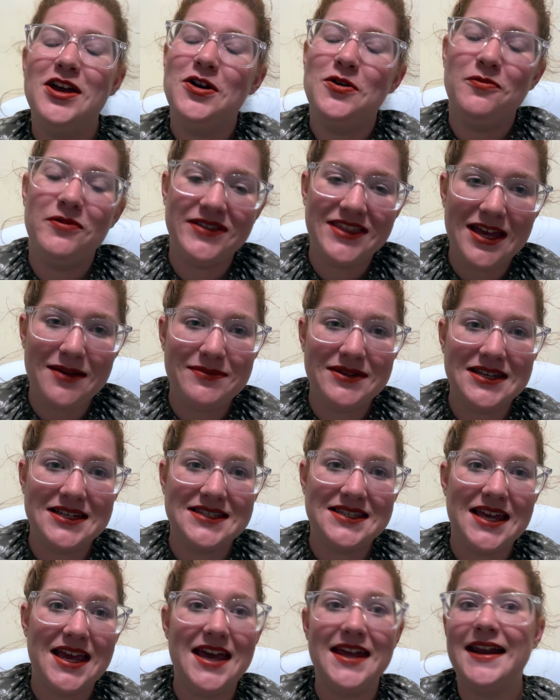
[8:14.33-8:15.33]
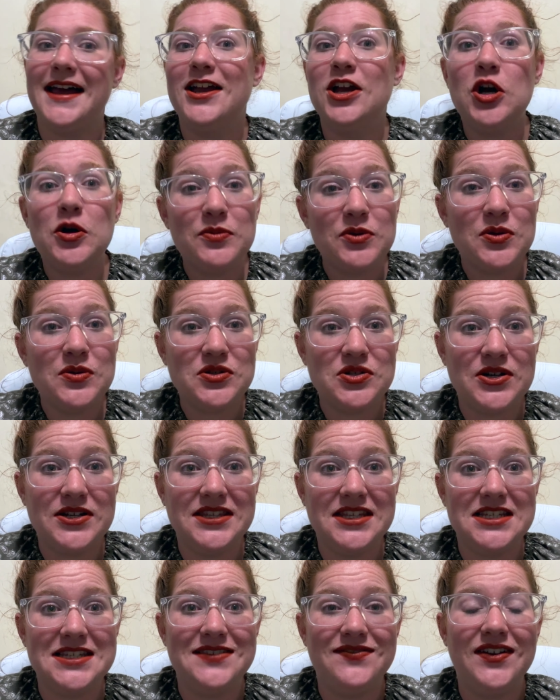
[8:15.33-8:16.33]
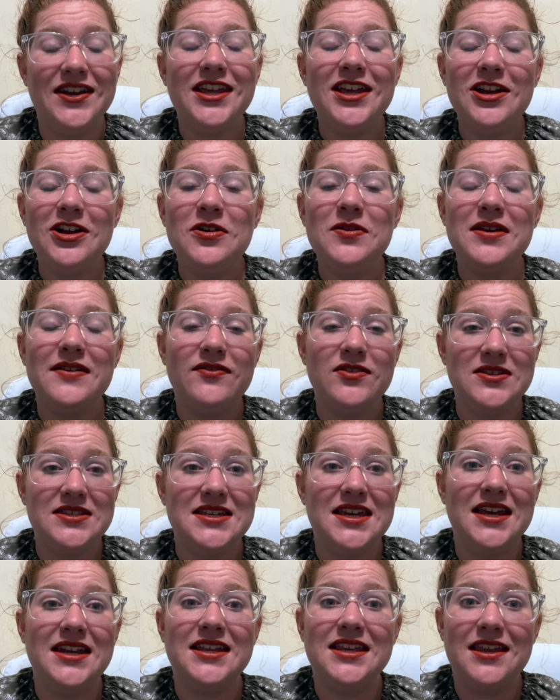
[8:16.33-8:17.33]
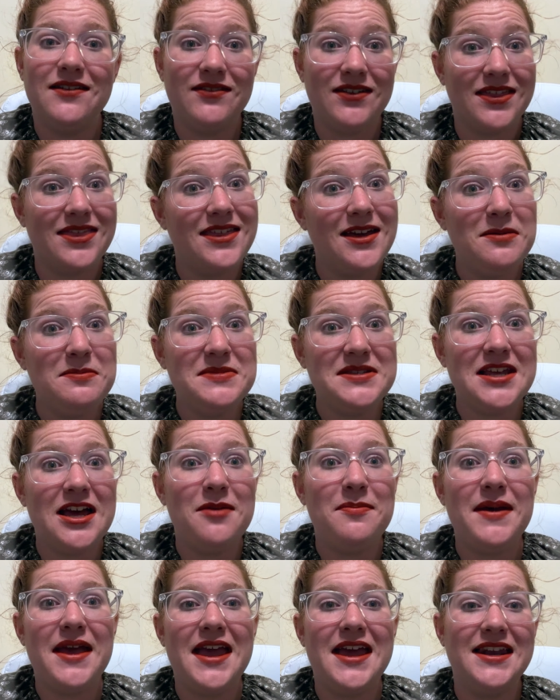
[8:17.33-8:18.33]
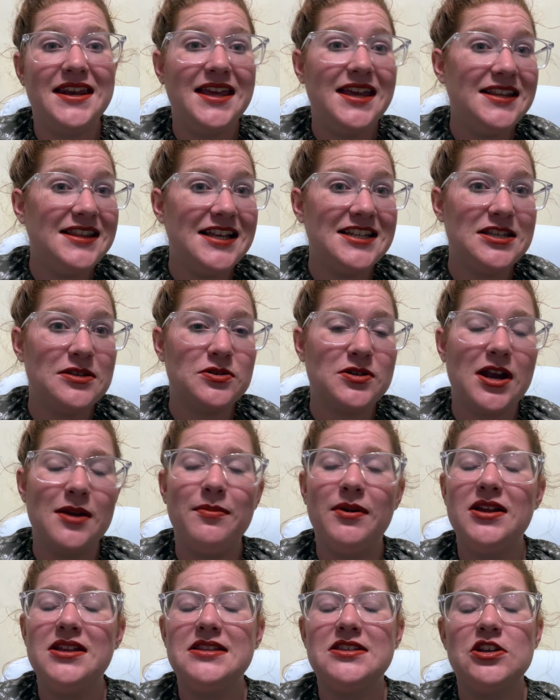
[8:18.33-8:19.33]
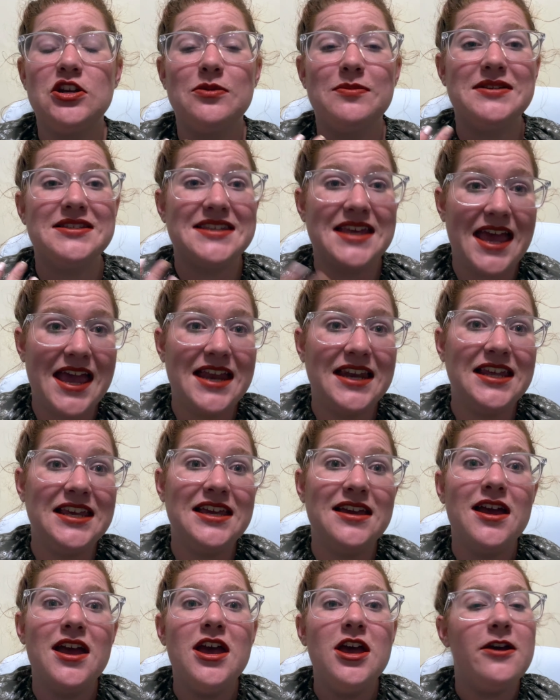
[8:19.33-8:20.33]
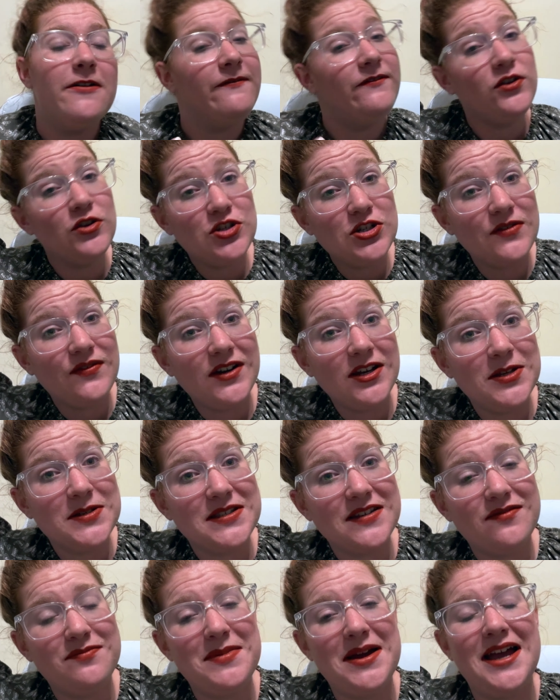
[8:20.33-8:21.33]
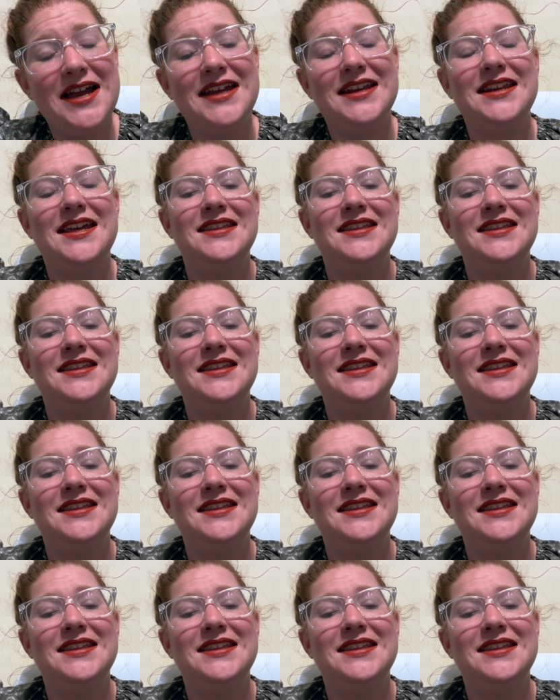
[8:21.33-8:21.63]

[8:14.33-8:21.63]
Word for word: With that being said, I hope you enjoyed this video. If you did, give it a thumbs up and hit that subscribe button so you don't miss any future videos of mine.